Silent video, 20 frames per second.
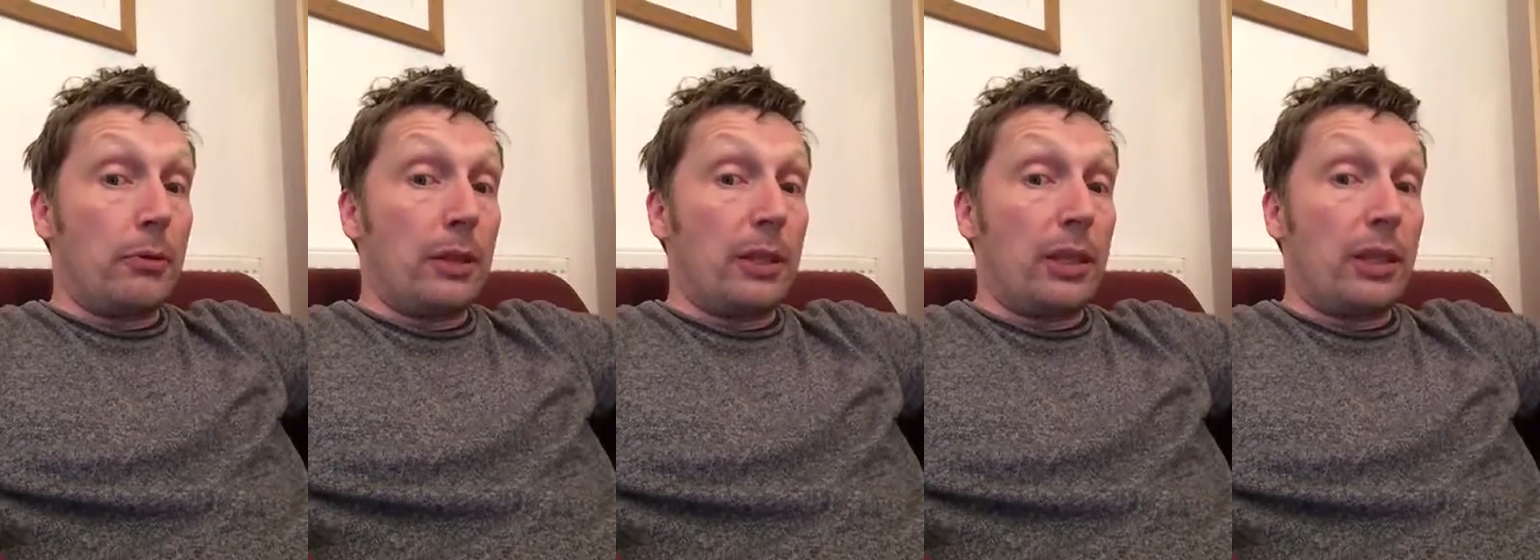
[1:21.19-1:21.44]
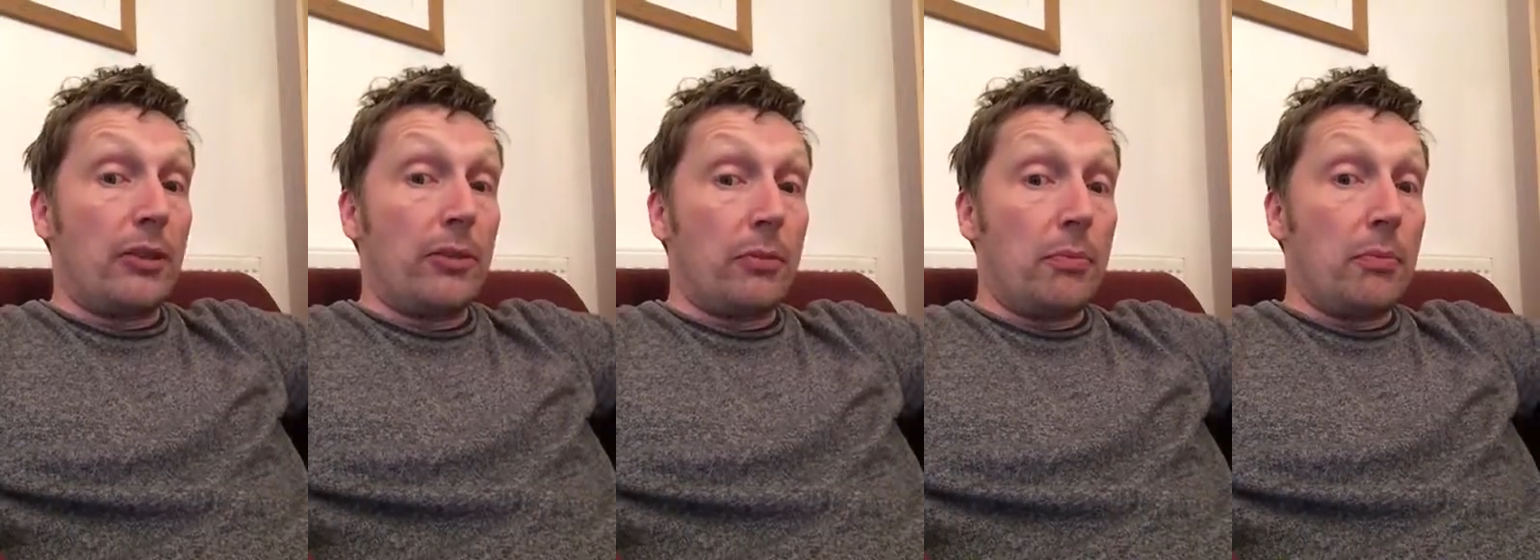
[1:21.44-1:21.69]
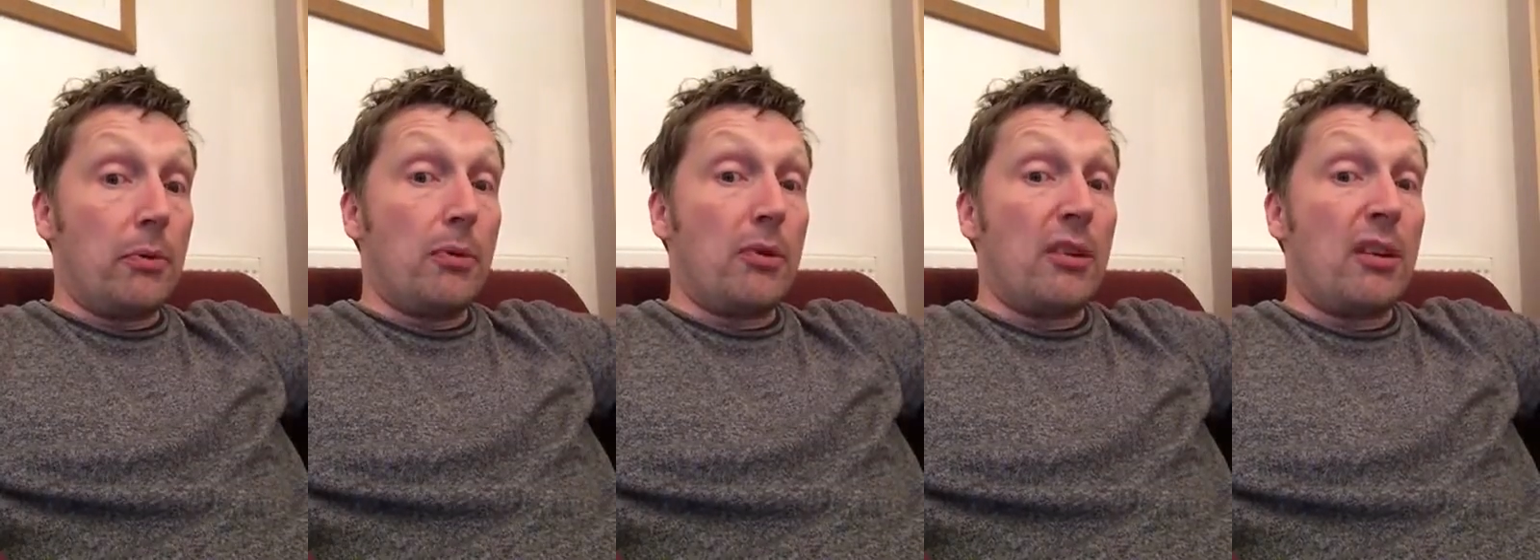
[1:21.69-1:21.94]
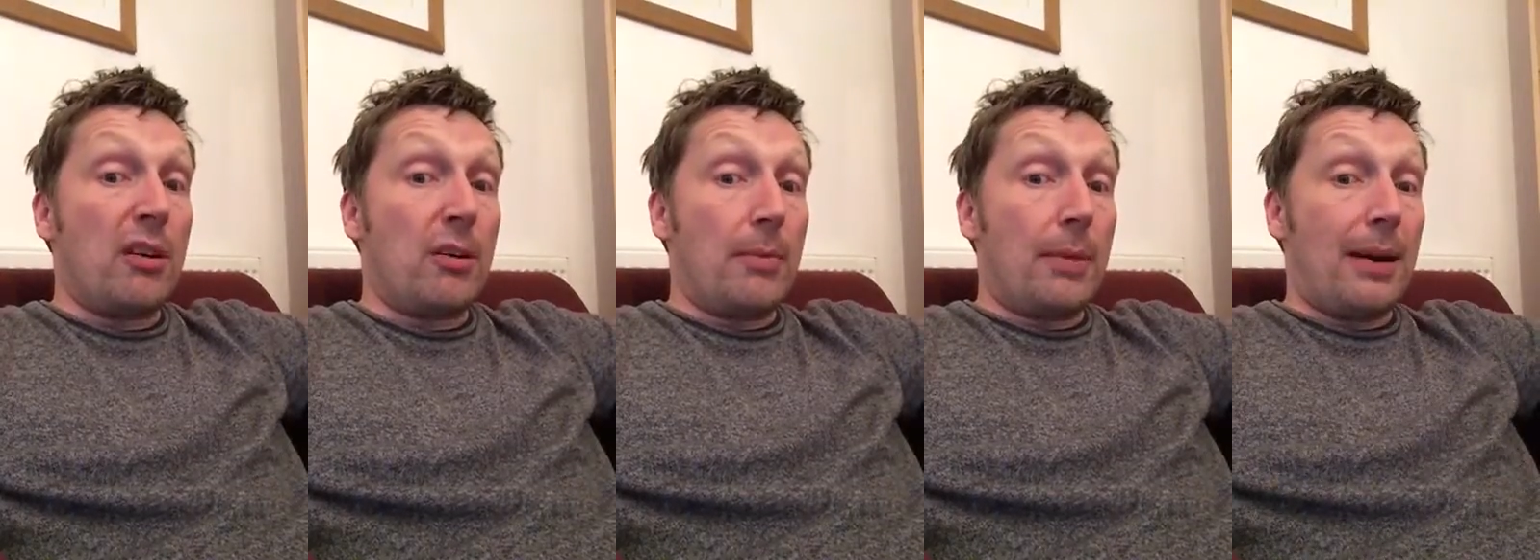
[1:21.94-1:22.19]
really is a
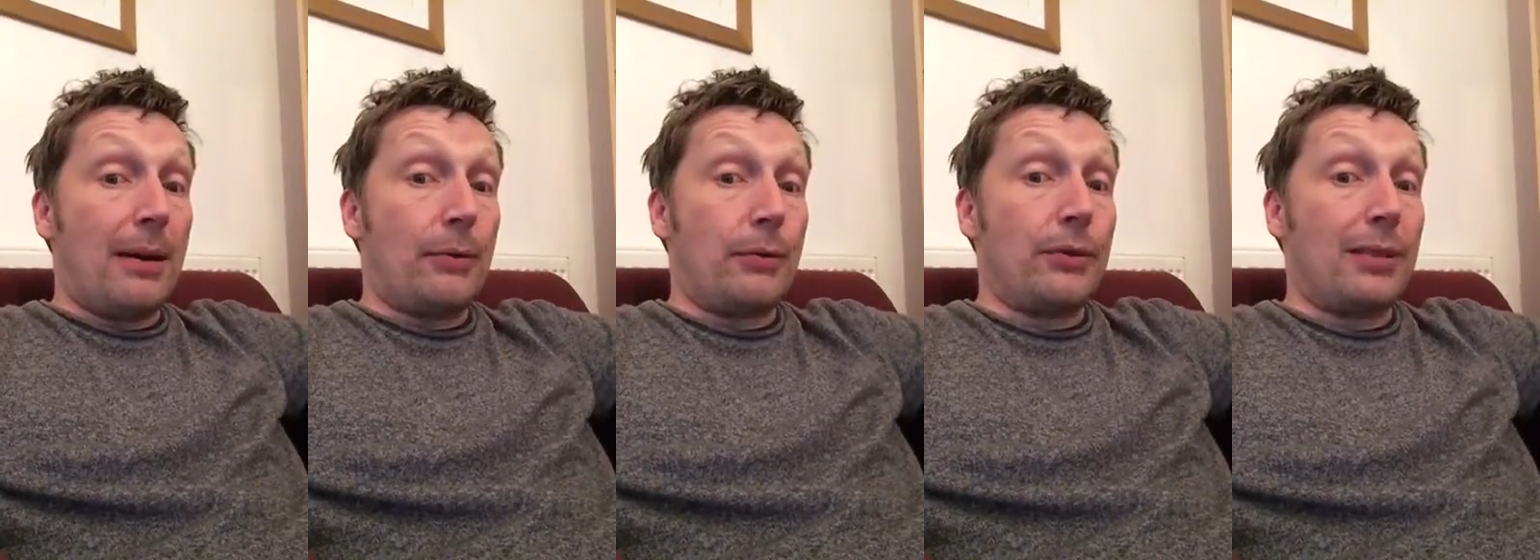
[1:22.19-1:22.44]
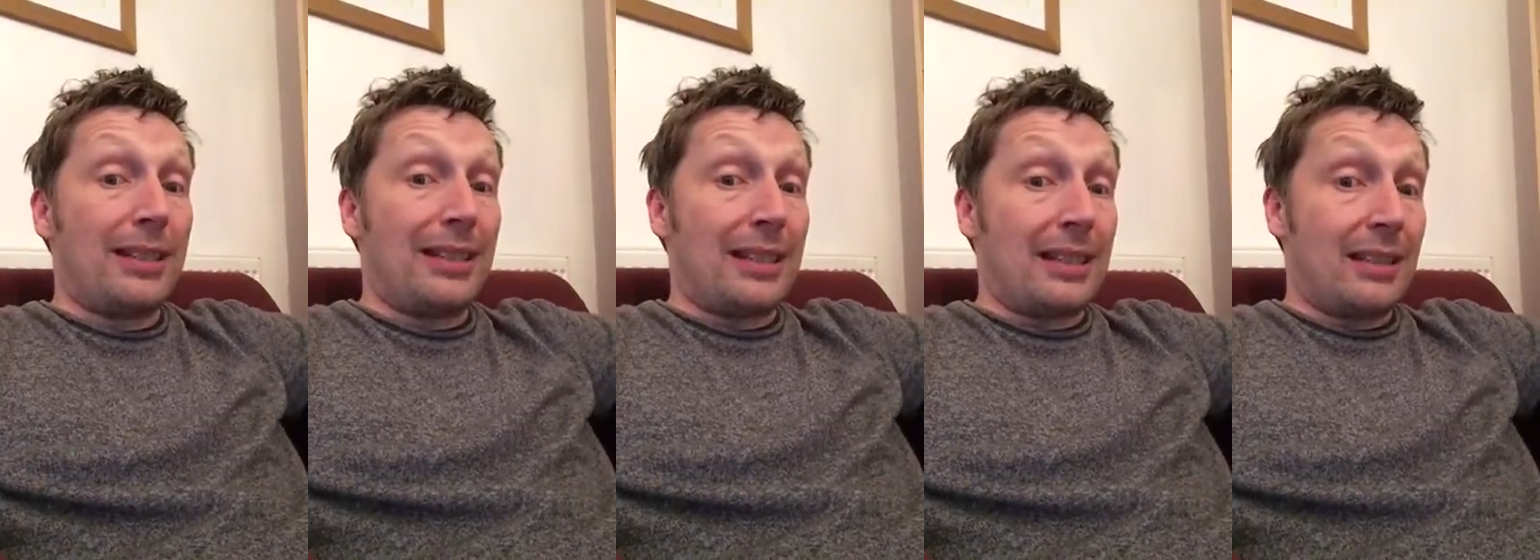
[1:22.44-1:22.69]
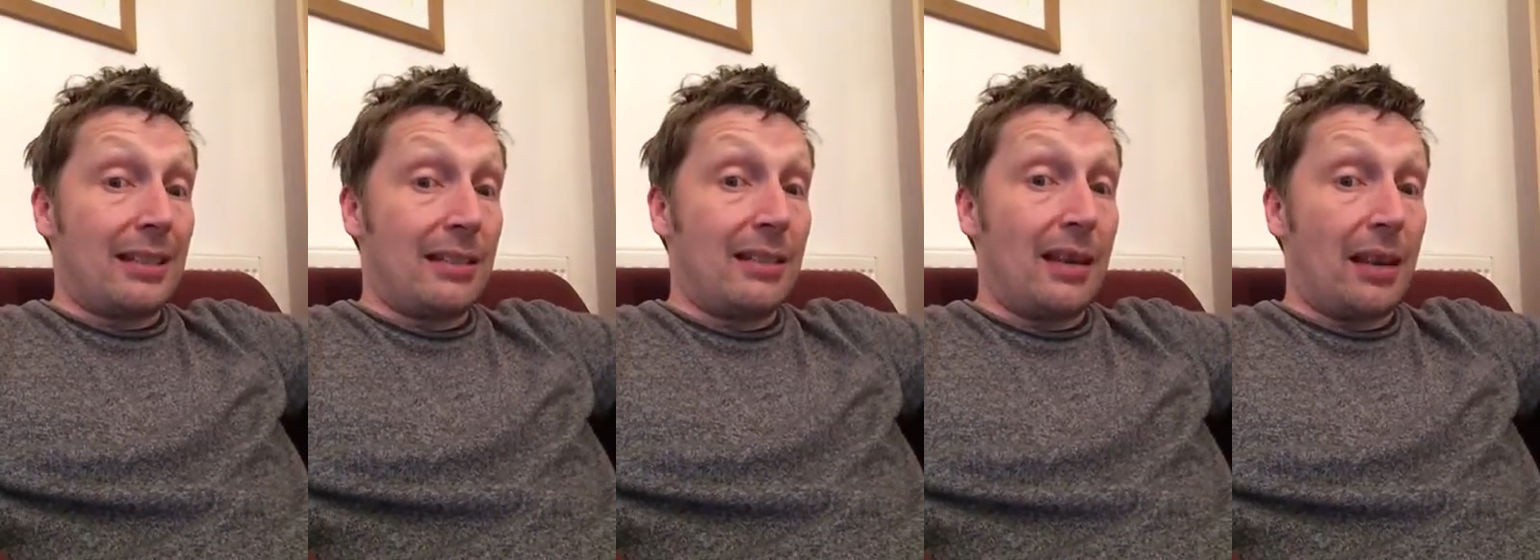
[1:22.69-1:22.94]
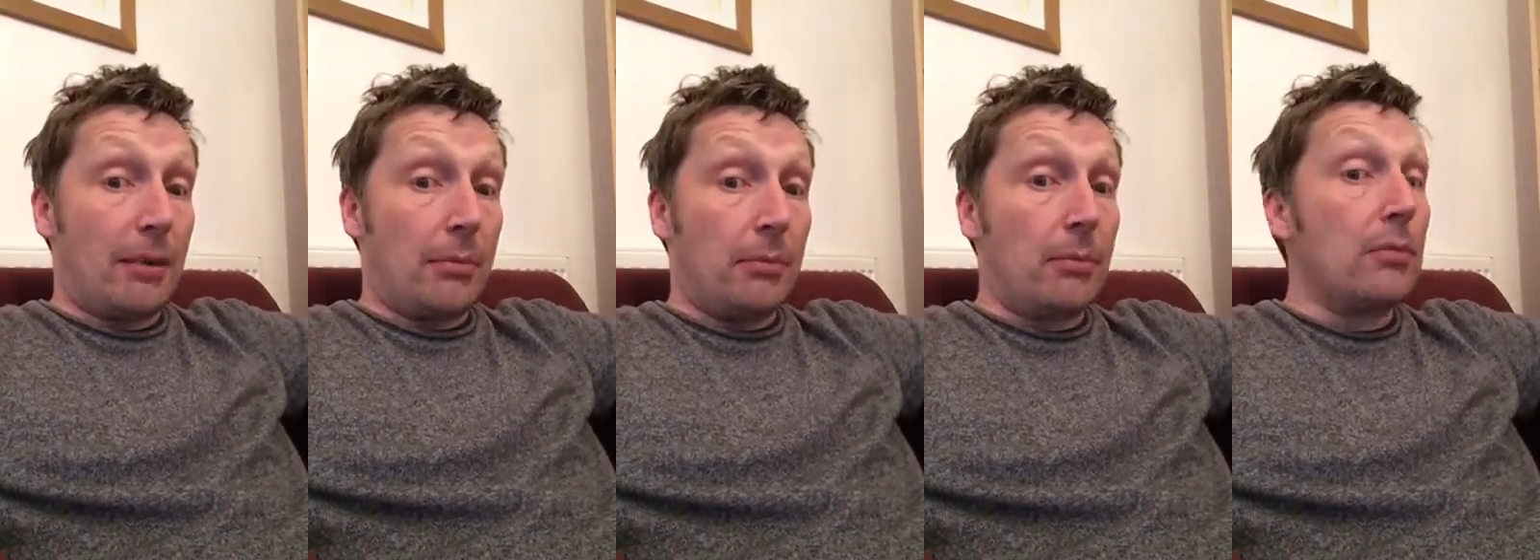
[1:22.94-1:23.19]
book about an
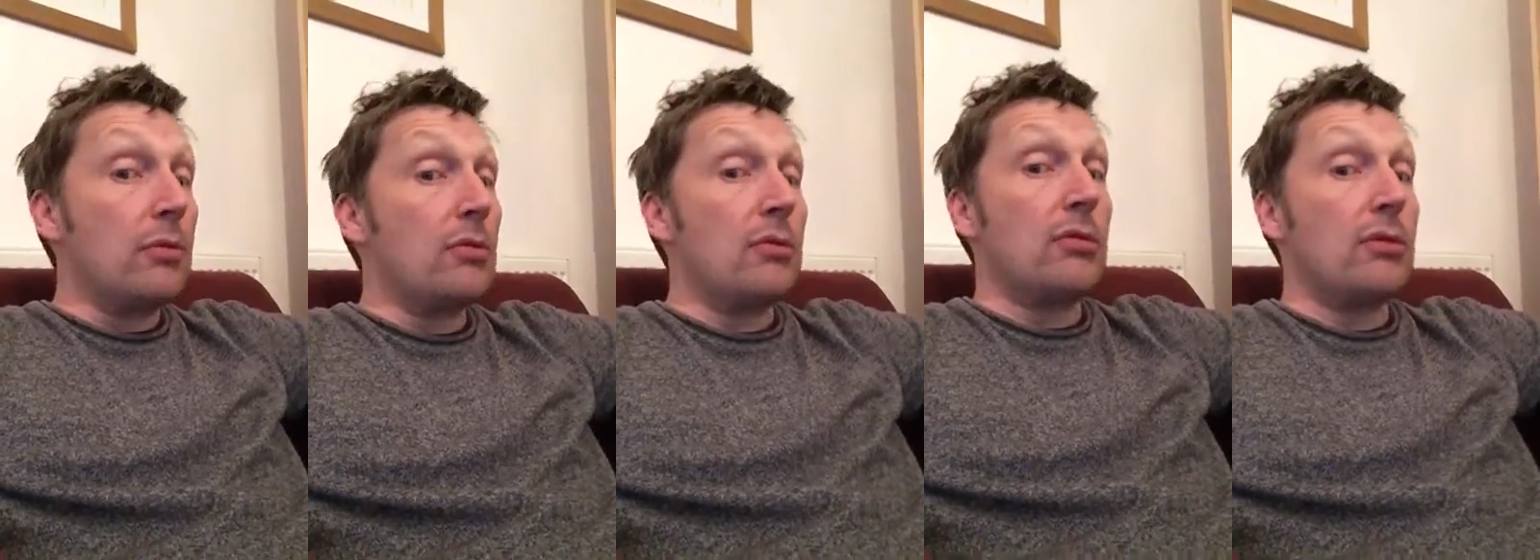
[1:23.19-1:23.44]
exam,